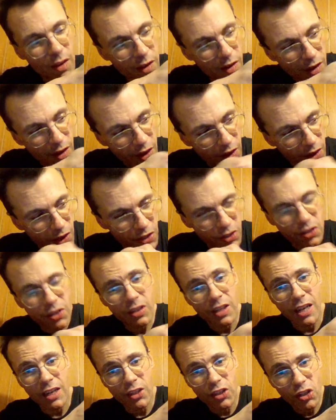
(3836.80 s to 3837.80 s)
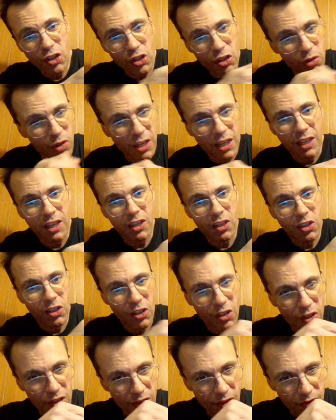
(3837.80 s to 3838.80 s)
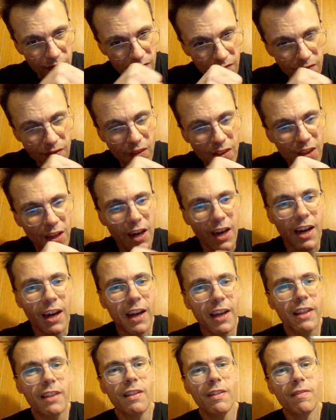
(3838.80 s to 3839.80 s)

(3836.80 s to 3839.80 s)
is that string is tied